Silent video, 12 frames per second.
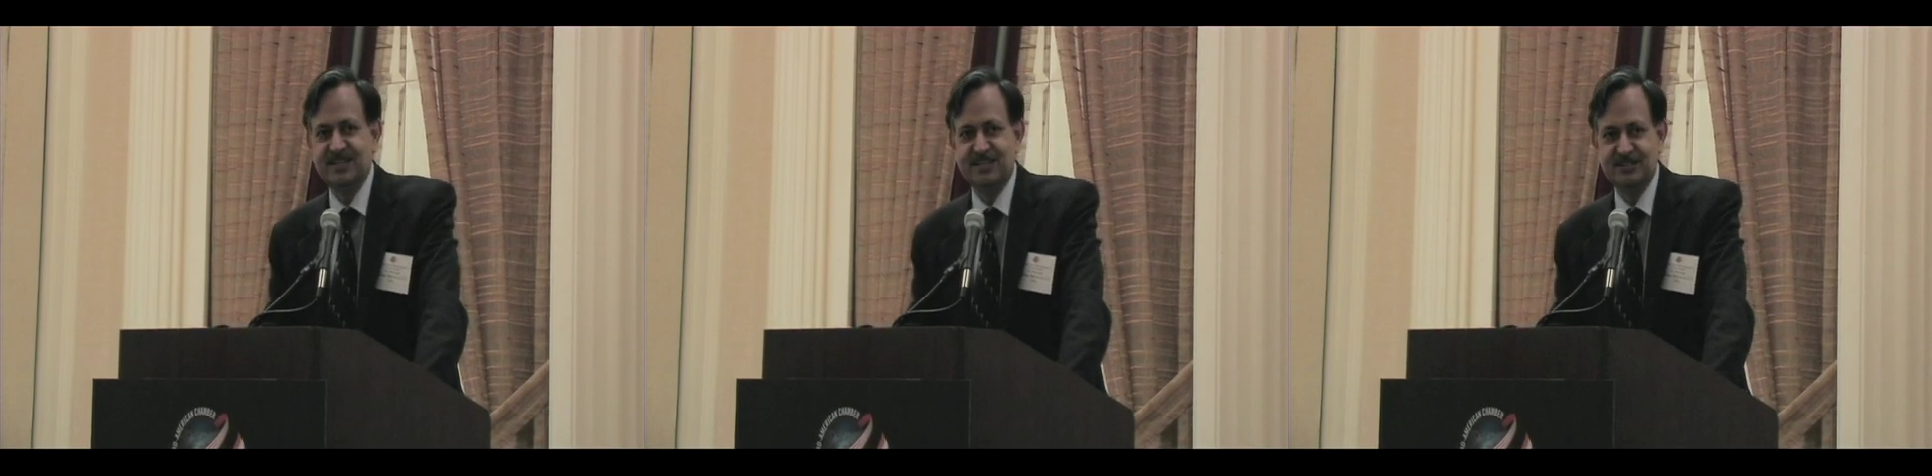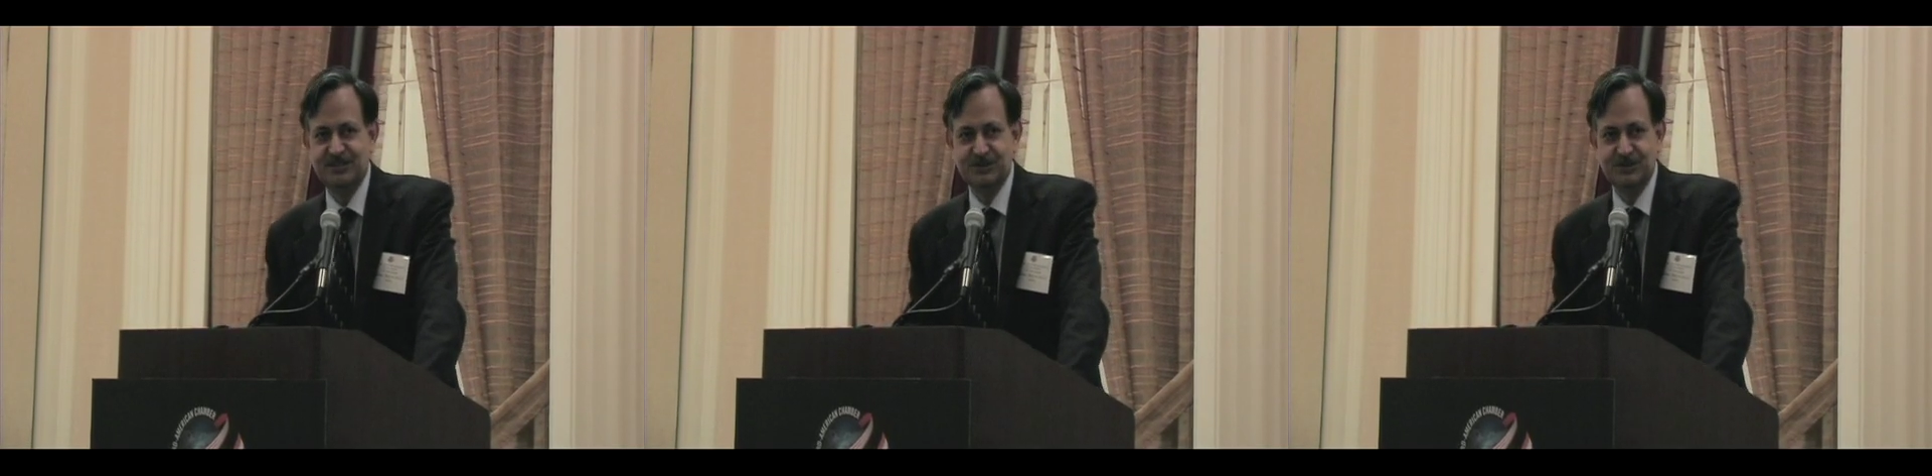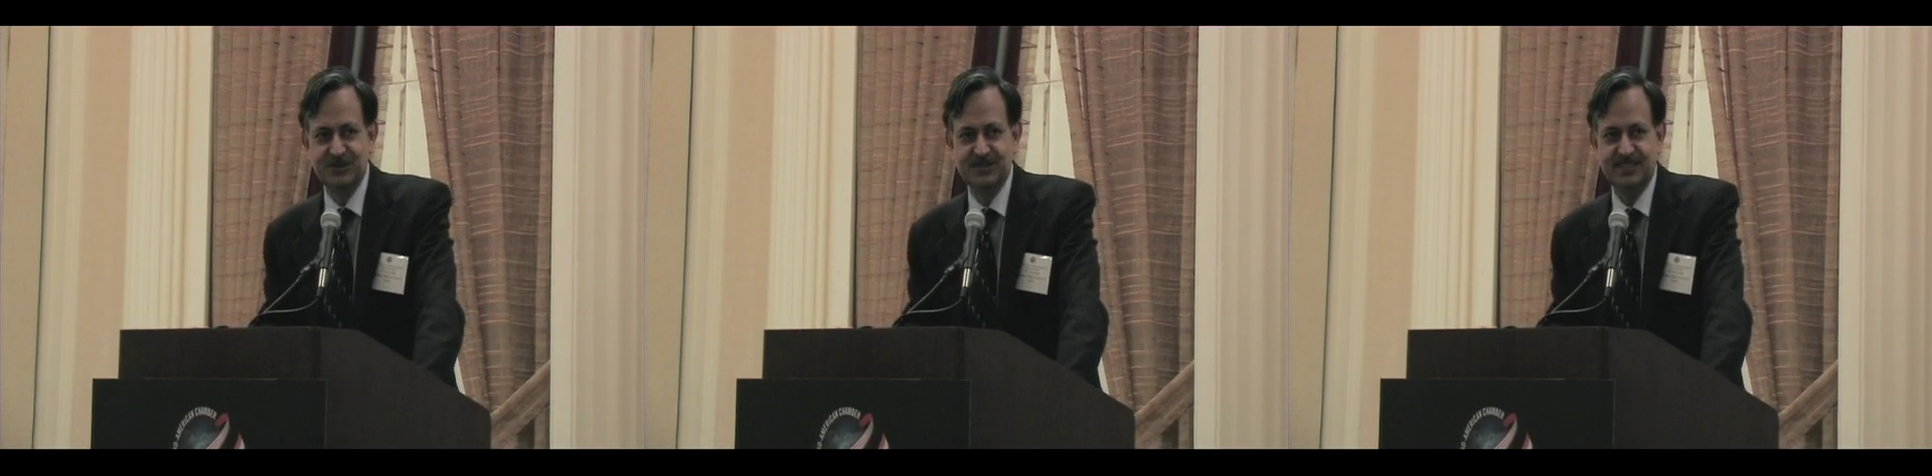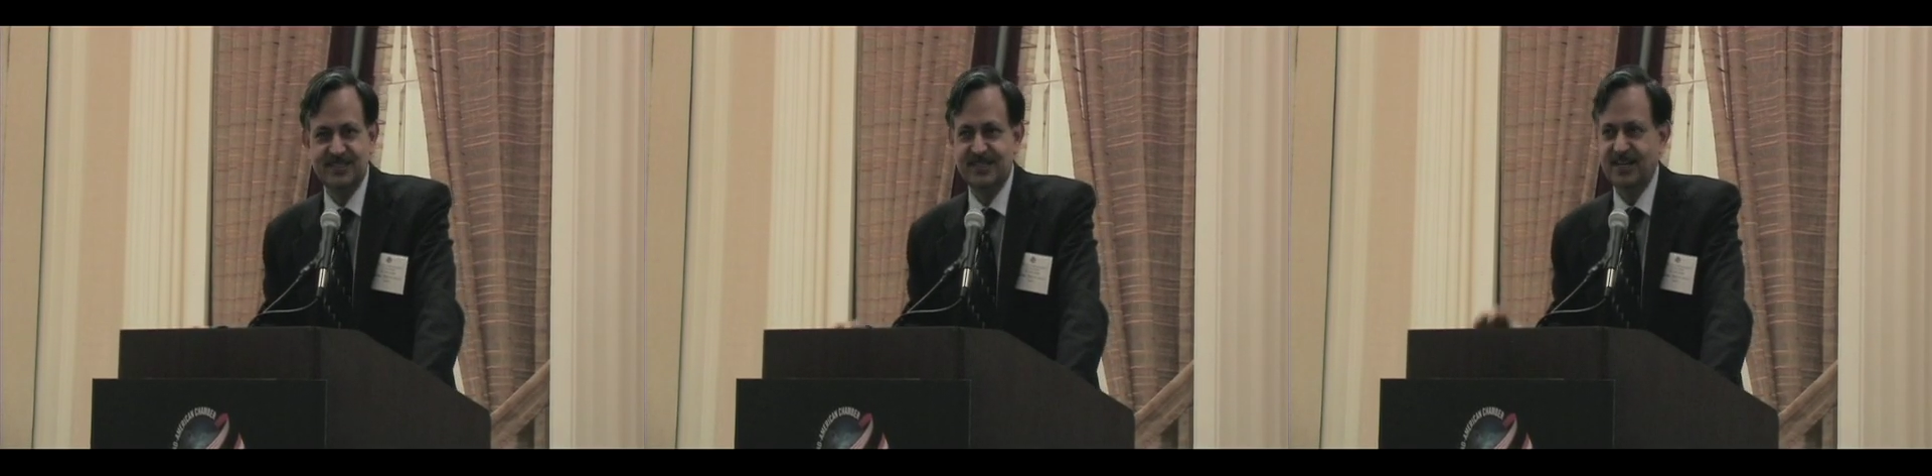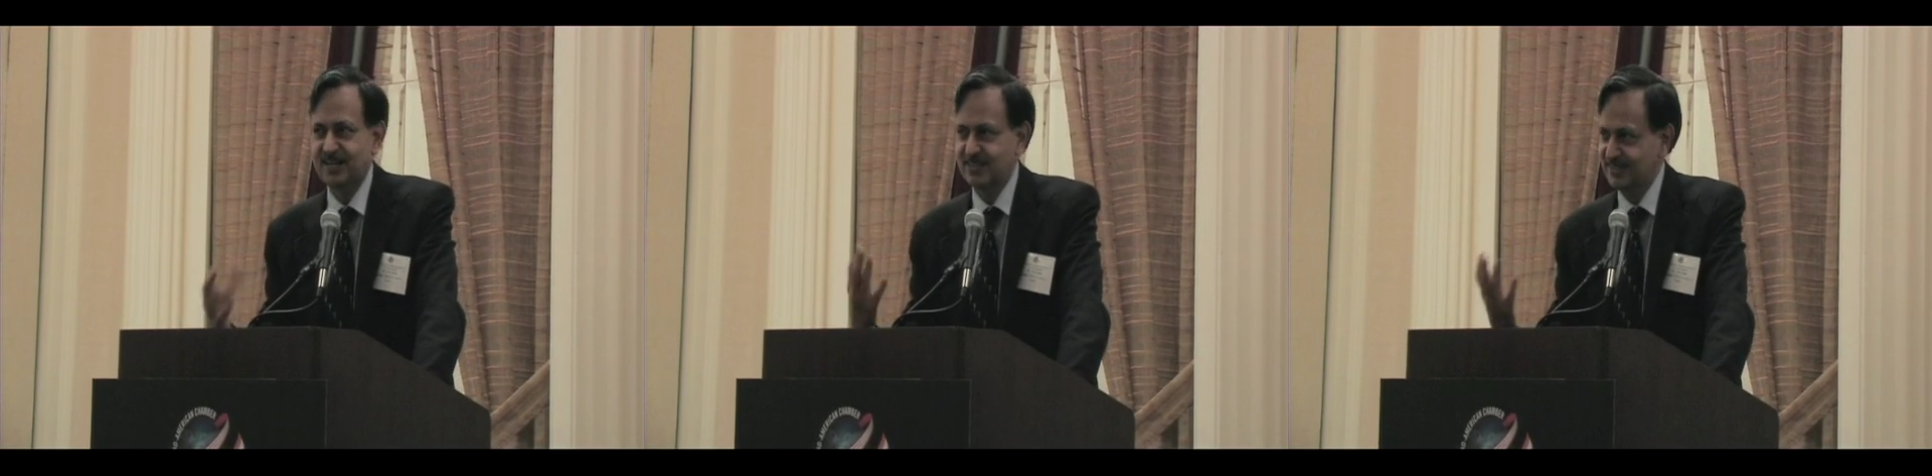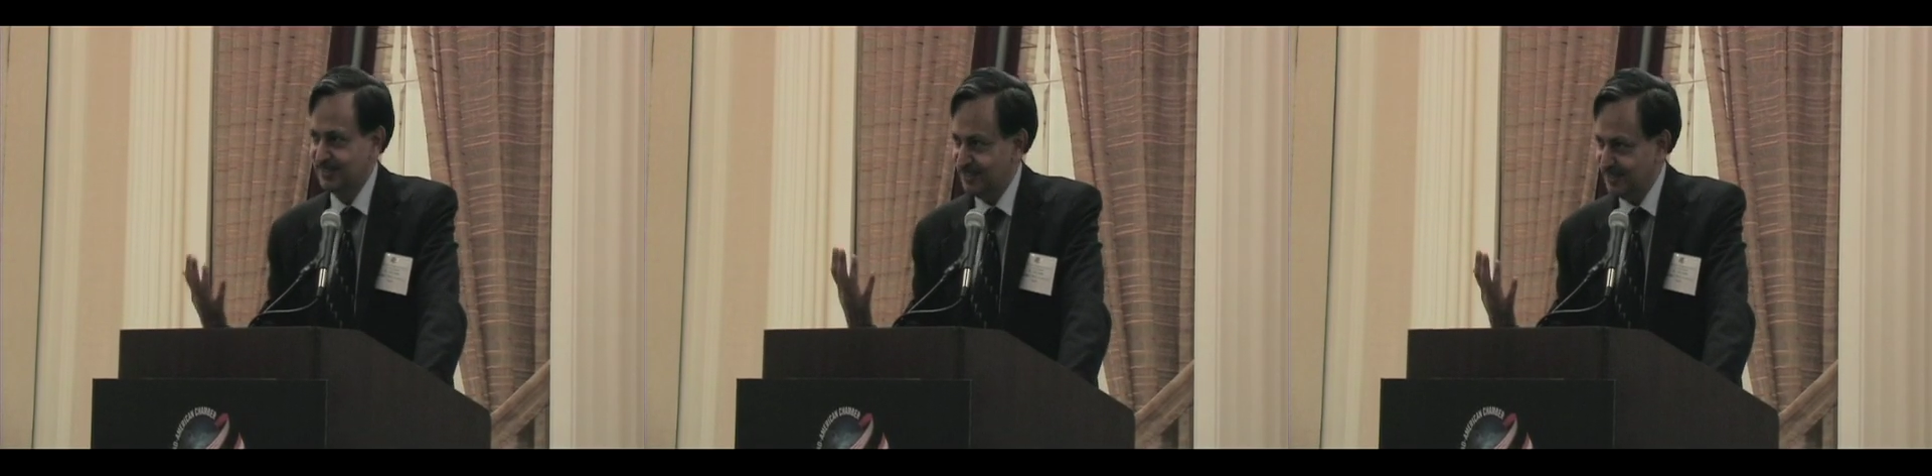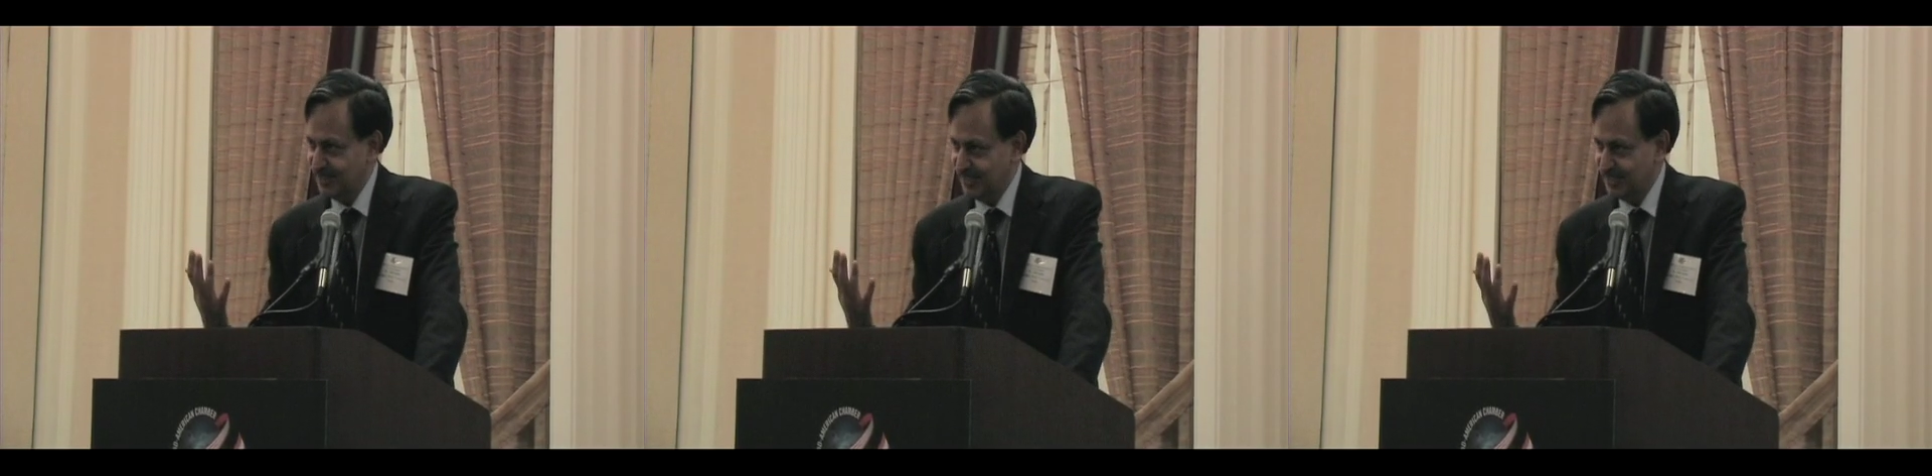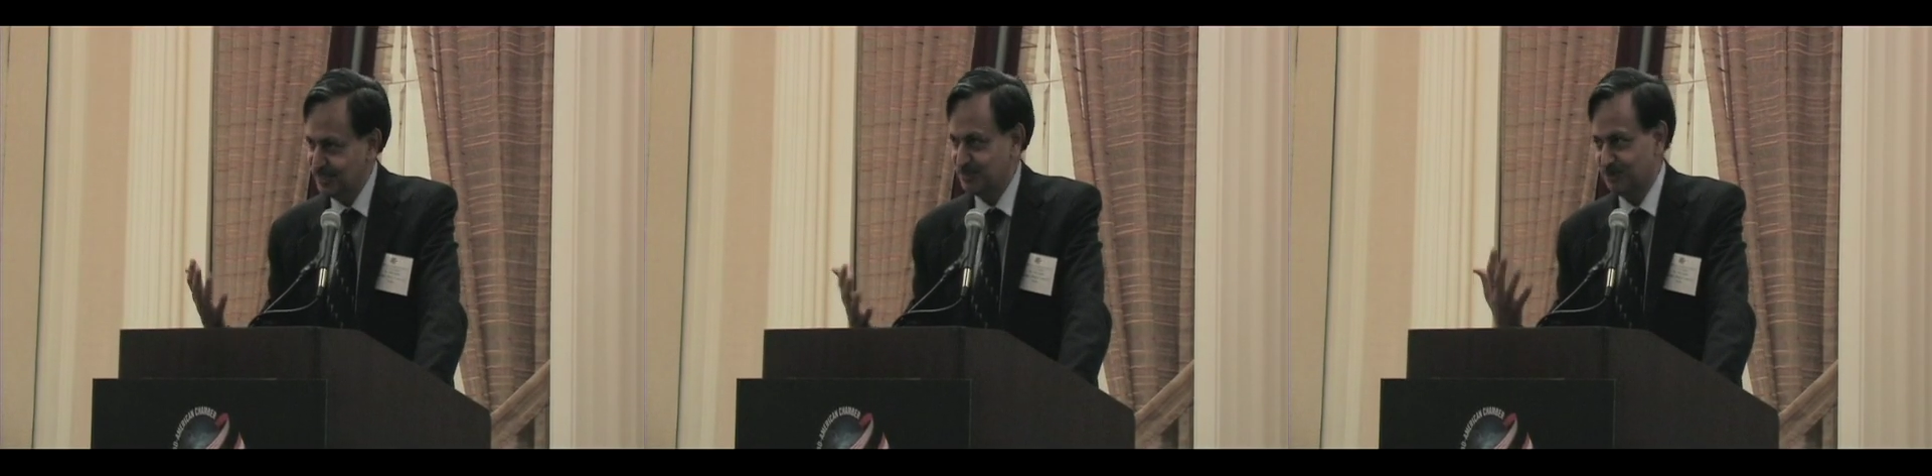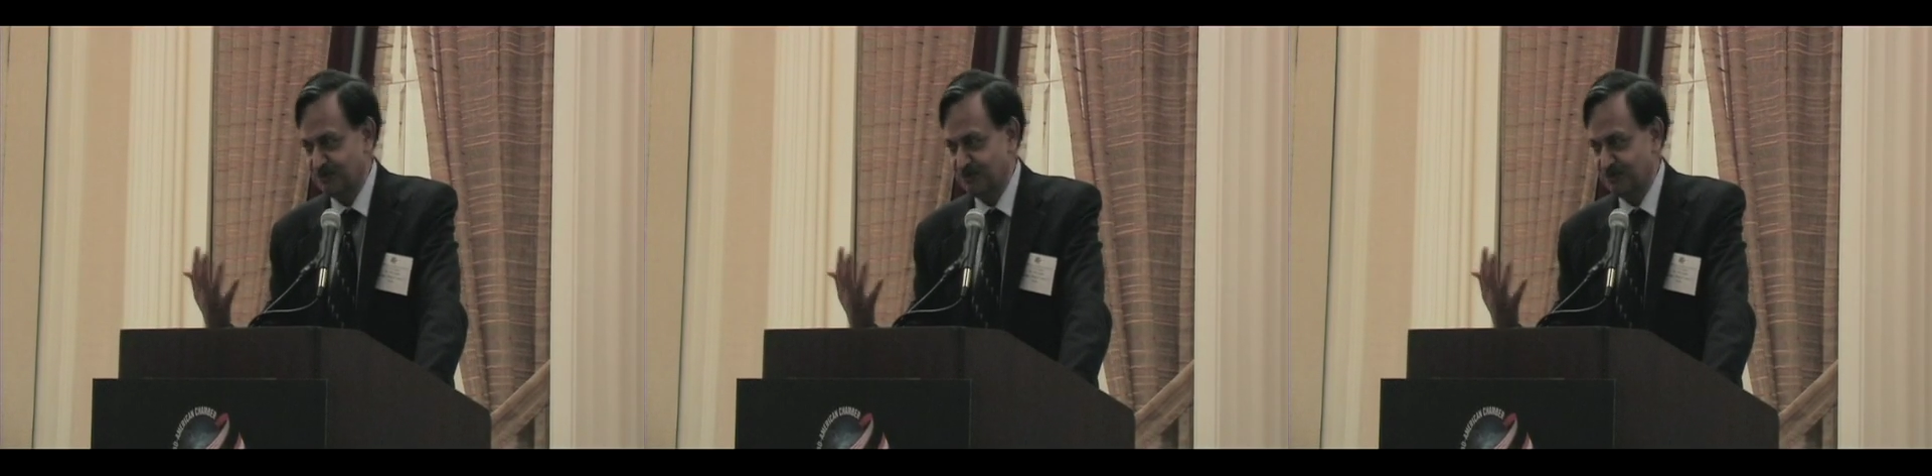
can do are 3 things or